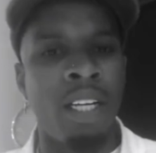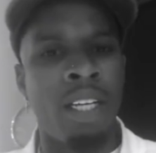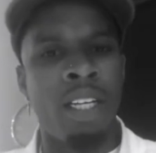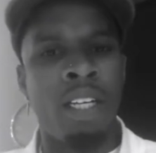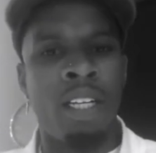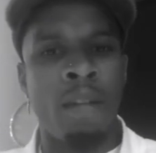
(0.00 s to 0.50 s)

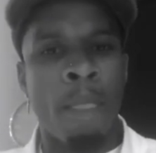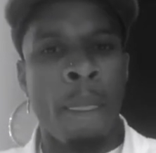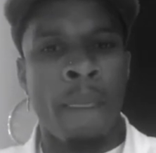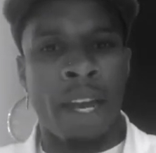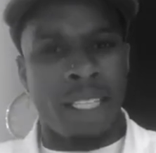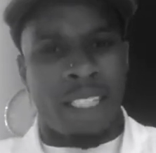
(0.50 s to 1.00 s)
hee ha
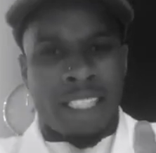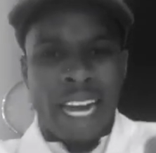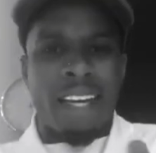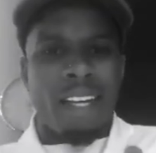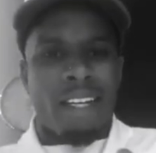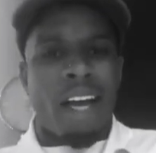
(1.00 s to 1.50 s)
ha
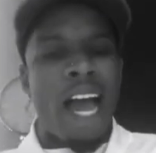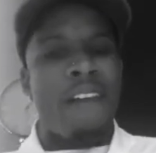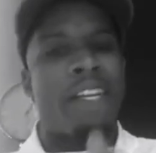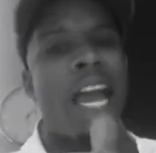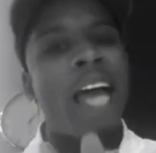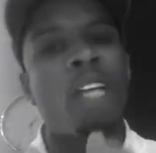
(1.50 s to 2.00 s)
ha.
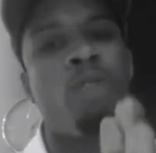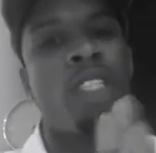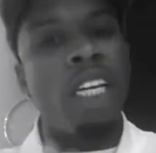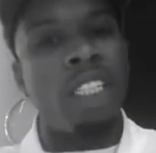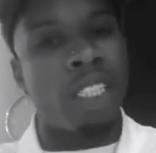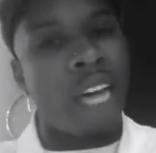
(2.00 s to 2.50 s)
And the
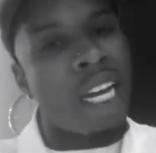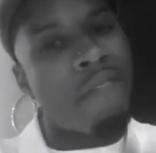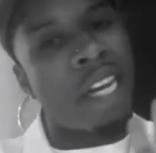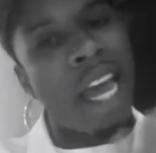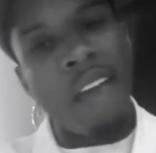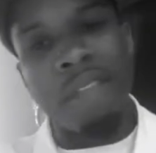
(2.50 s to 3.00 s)
second y'all
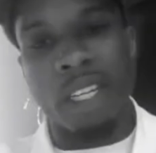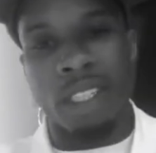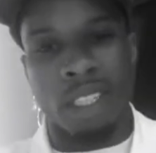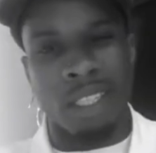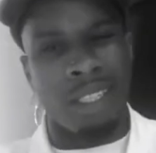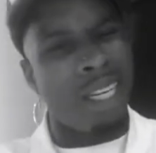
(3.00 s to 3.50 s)
have an
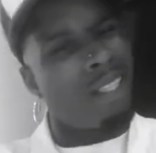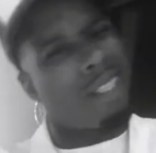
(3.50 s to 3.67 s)
accusation,